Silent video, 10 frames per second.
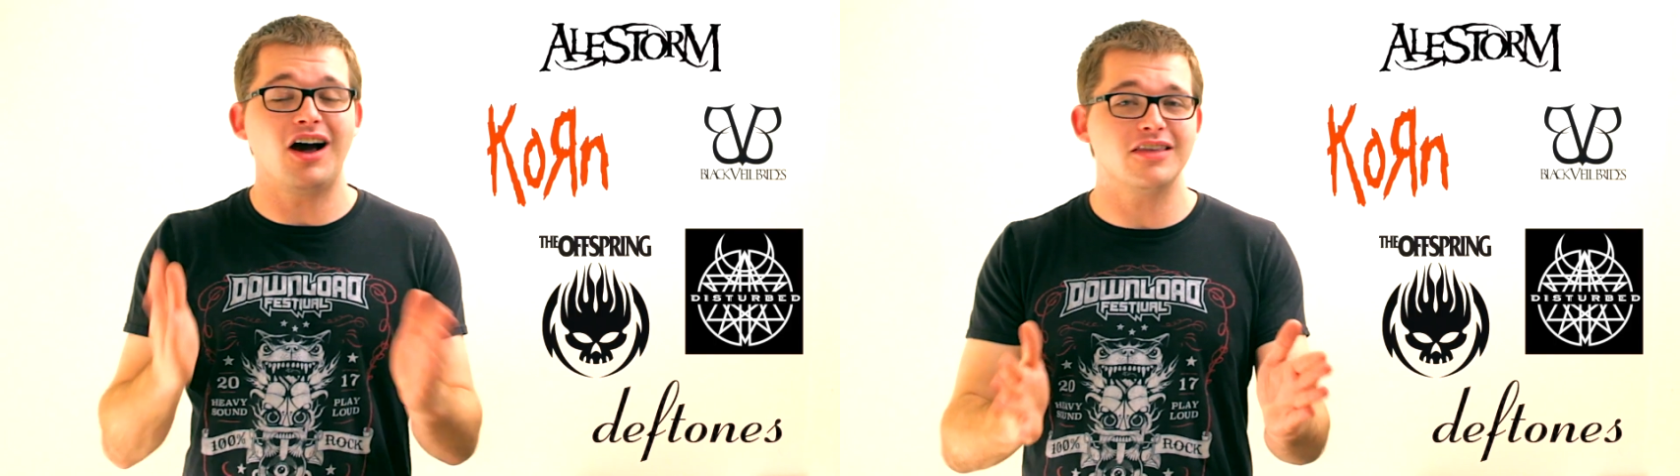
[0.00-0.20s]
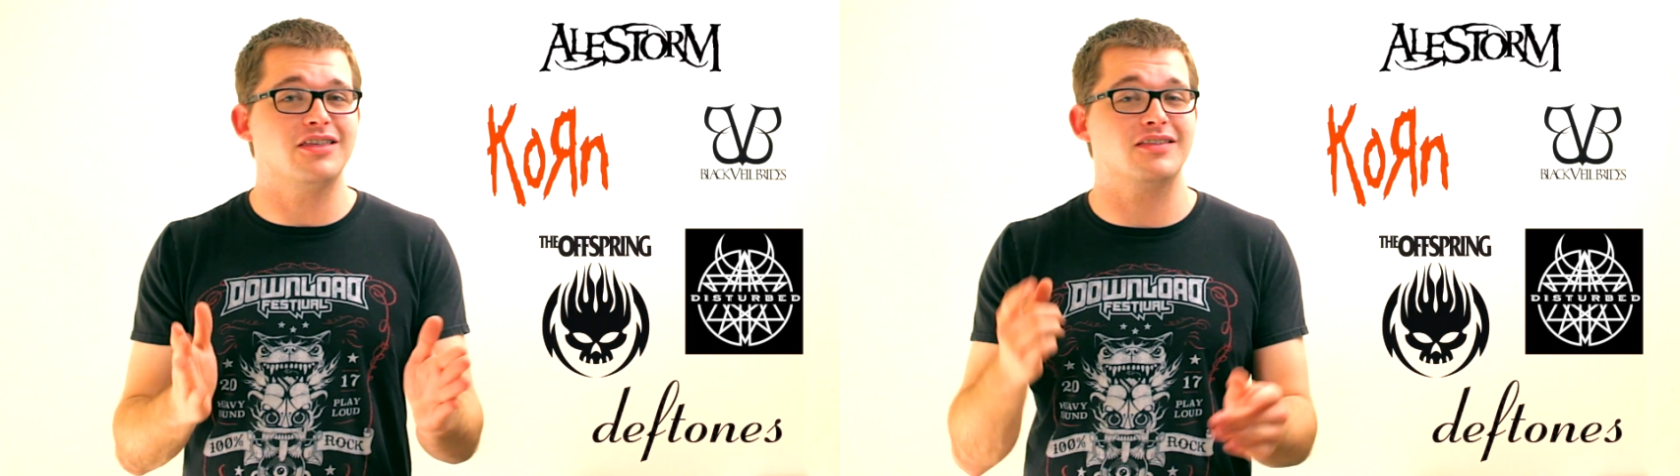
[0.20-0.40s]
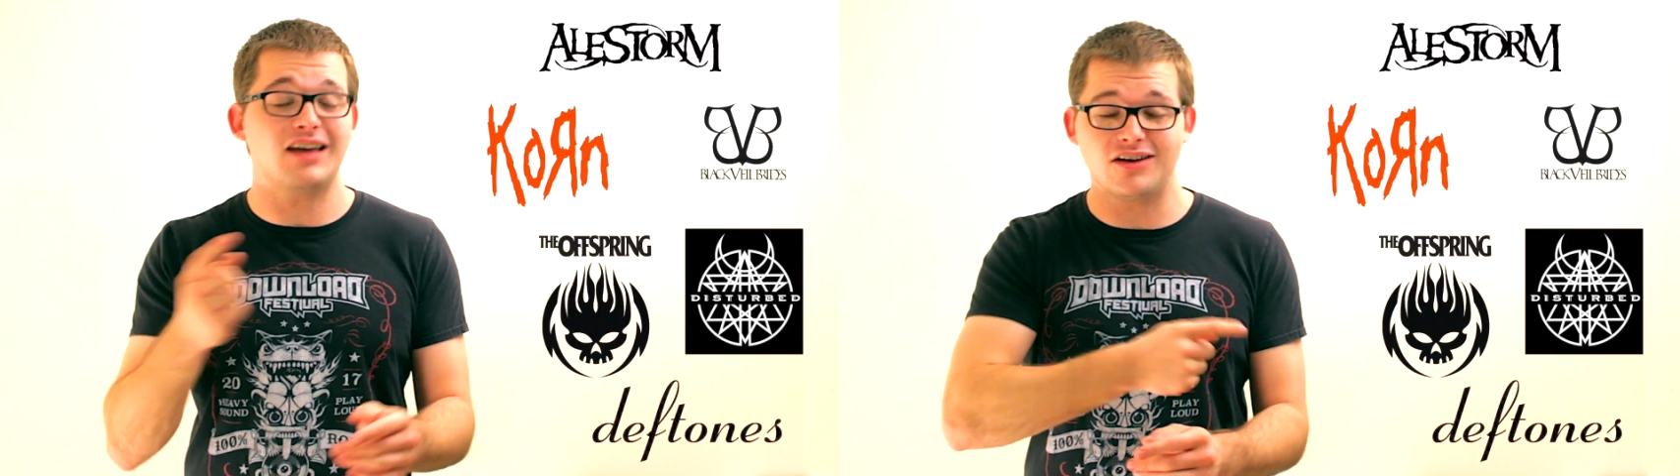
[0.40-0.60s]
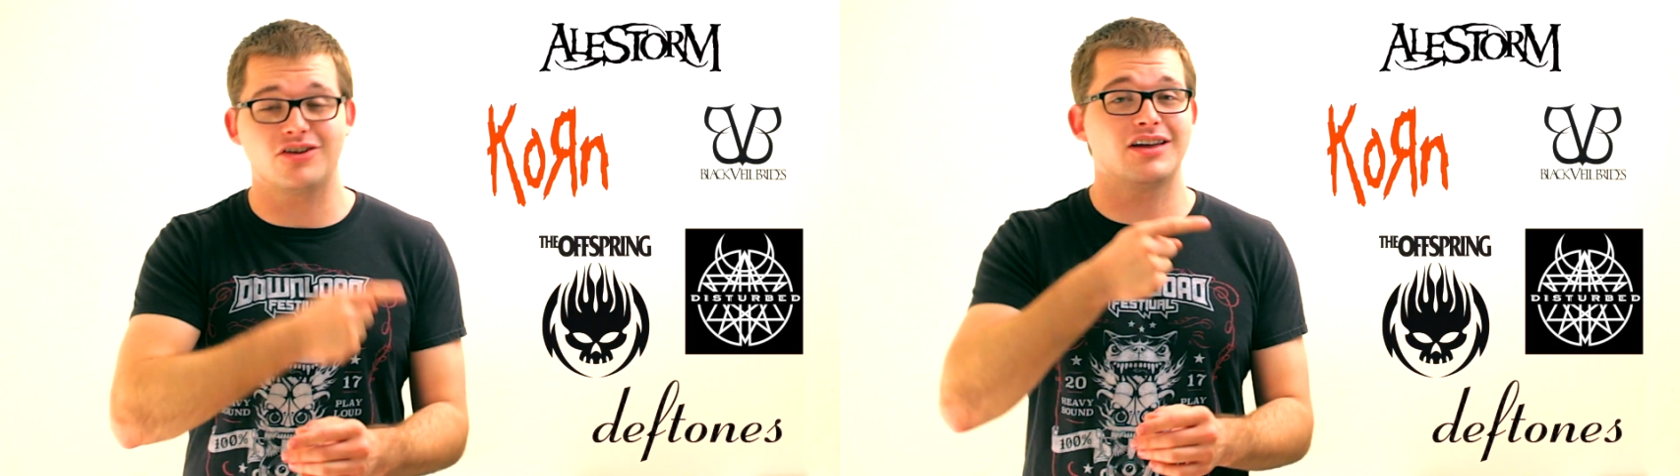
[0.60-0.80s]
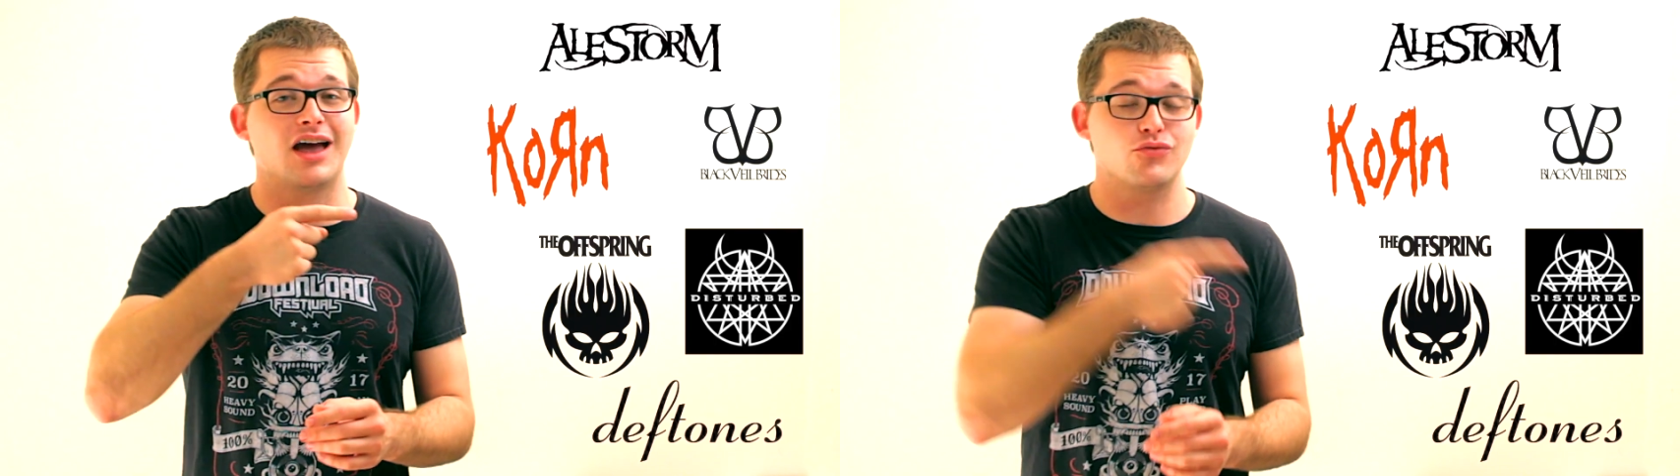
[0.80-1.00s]
I think they're
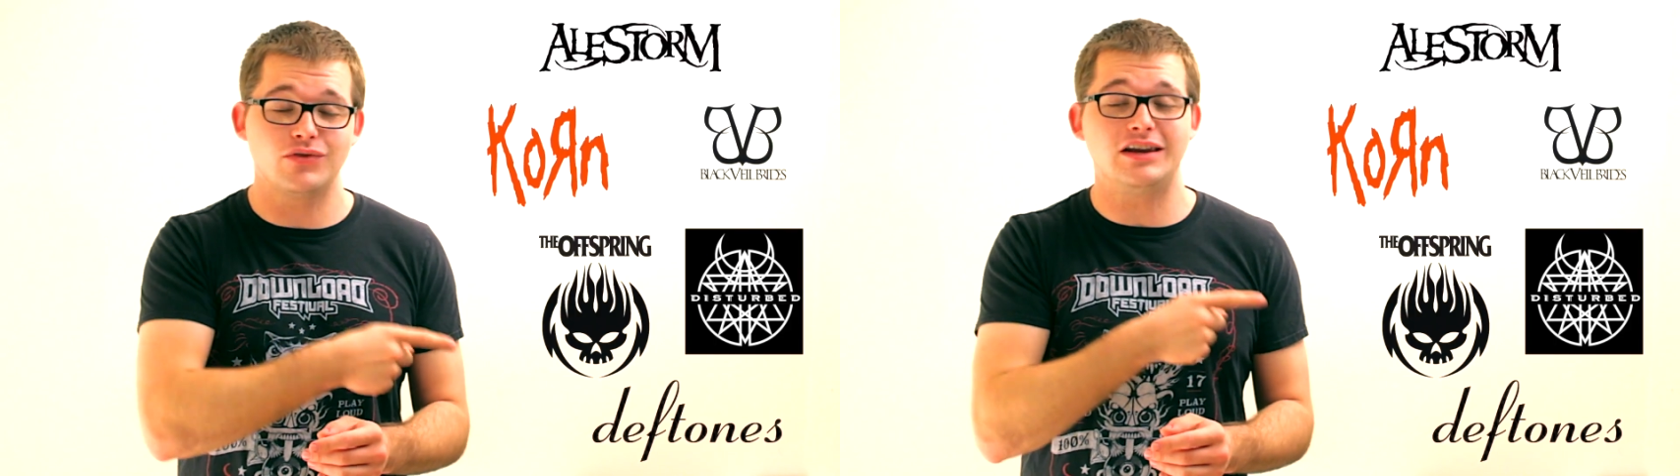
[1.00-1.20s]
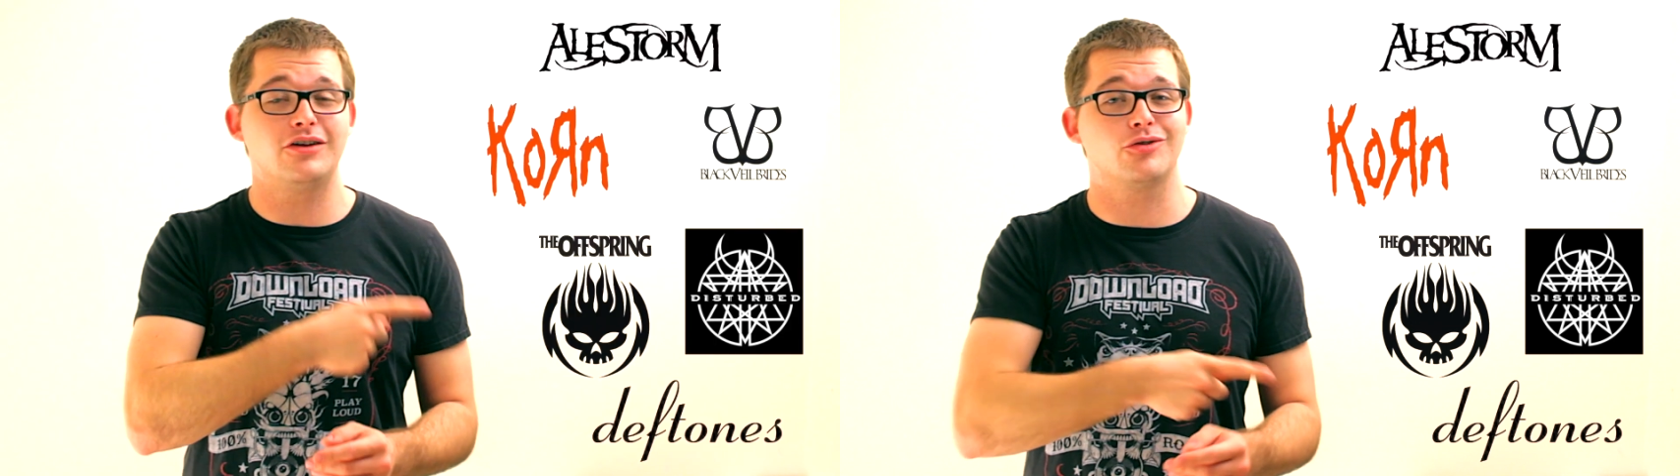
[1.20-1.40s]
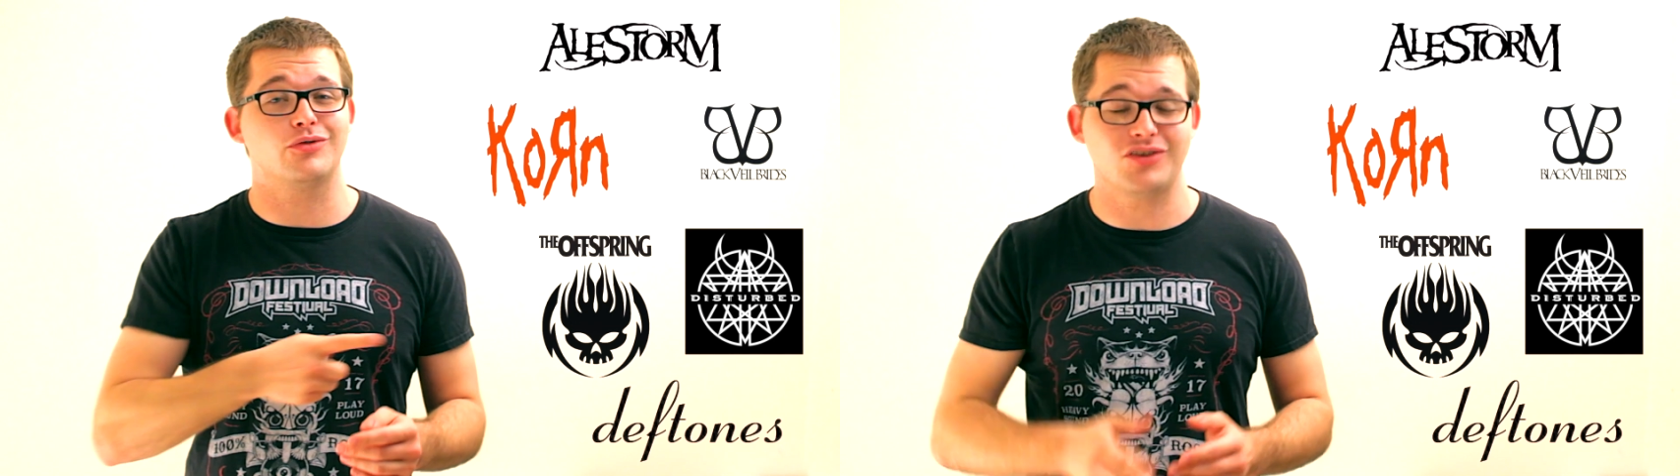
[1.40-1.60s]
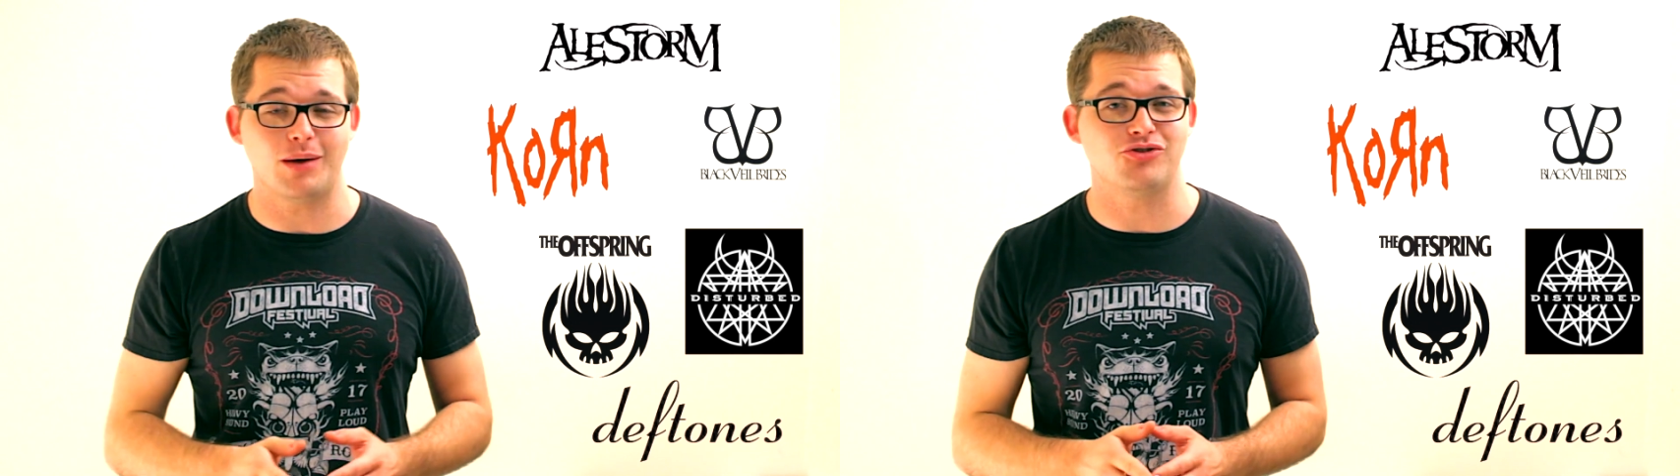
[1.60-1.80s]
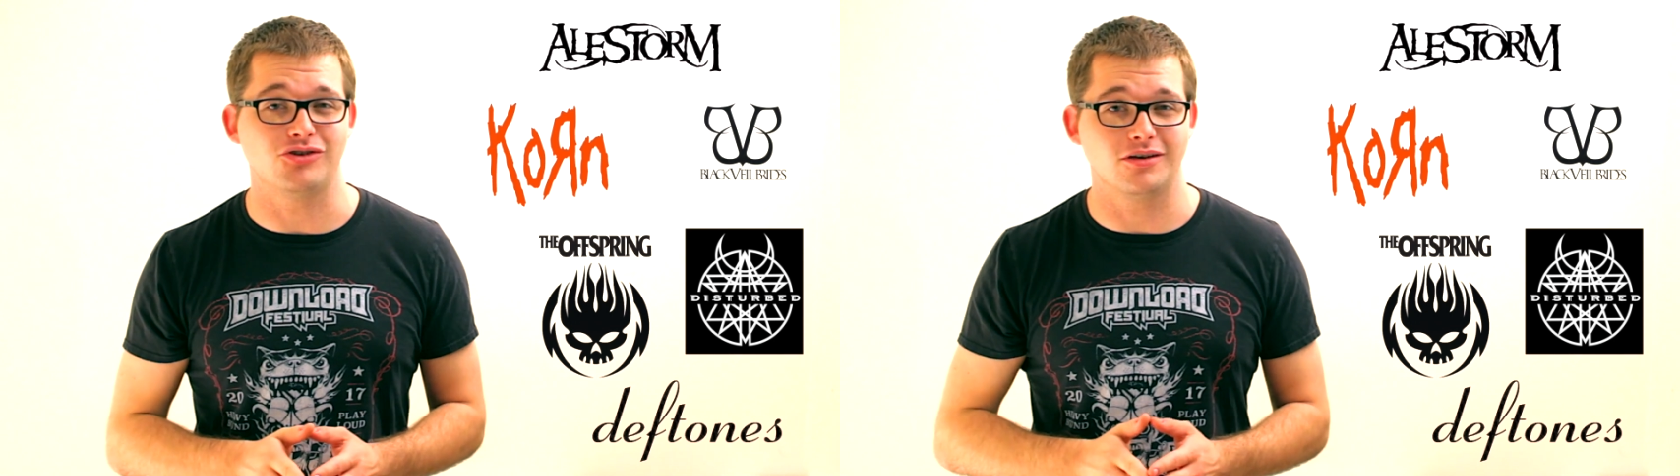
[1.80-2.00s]
going to get a really good
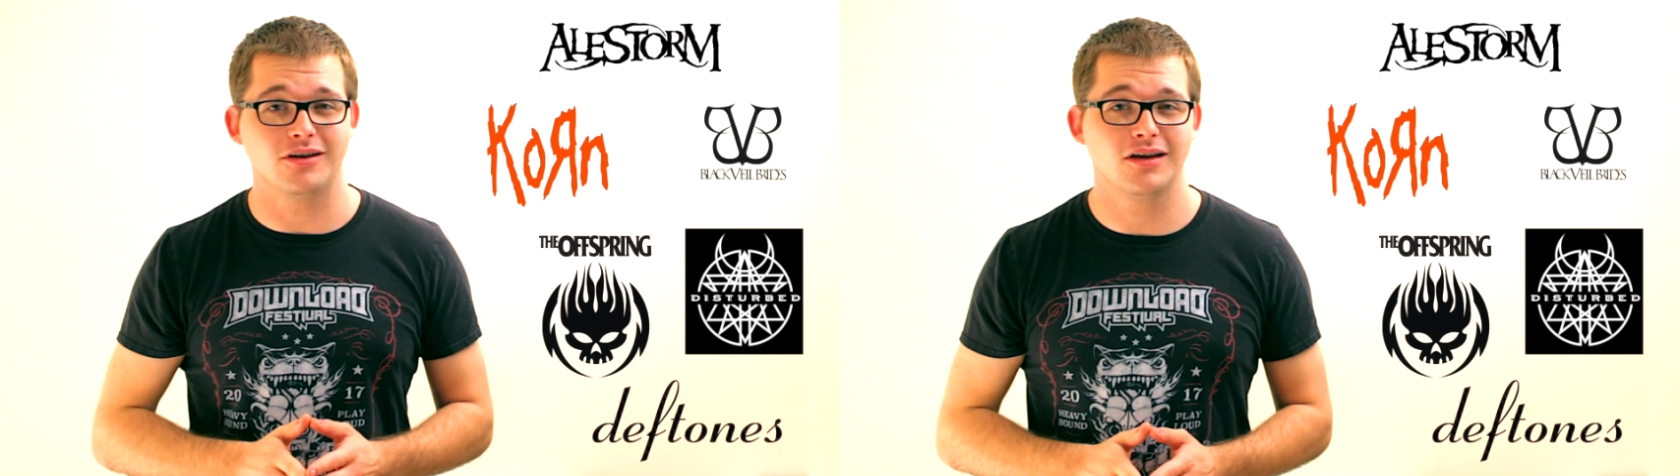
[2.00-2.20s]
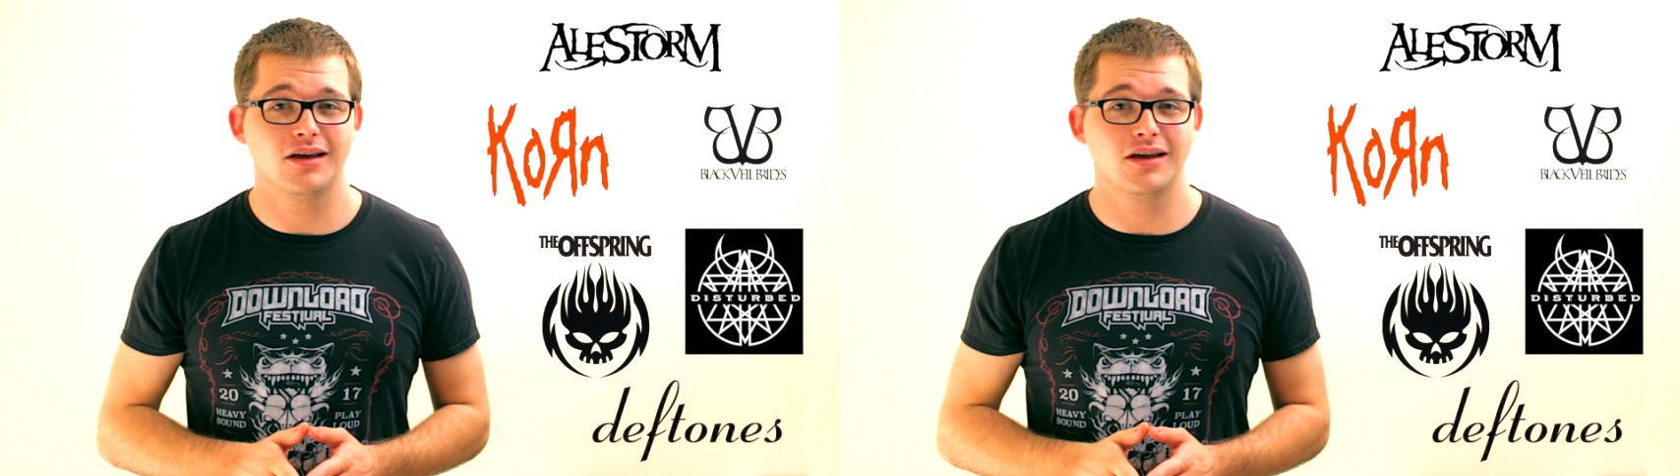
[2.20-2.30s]
reception.